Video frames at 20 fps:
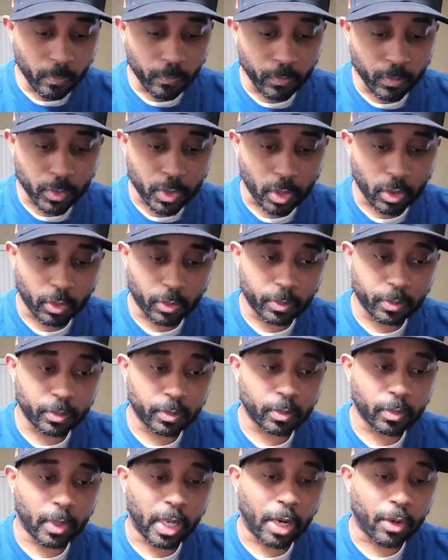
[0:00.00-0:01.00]
So,
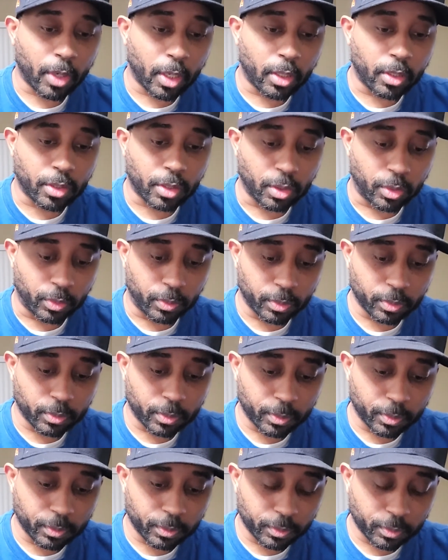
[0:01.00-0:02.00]
how did it shoot
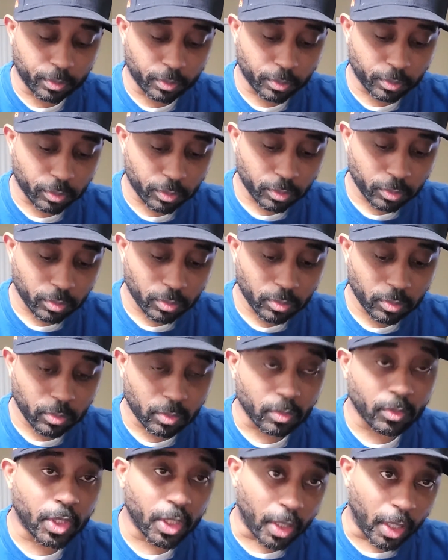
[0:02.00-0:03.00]

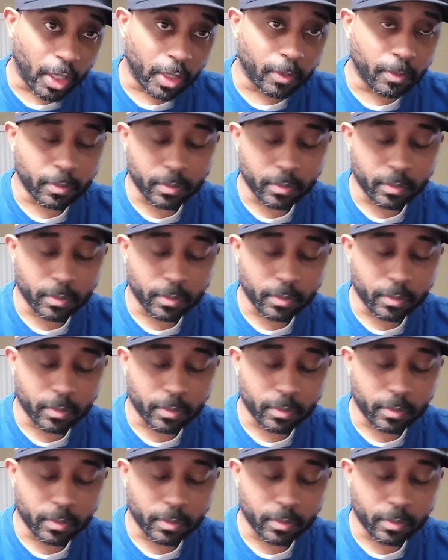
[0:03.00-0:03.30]
today?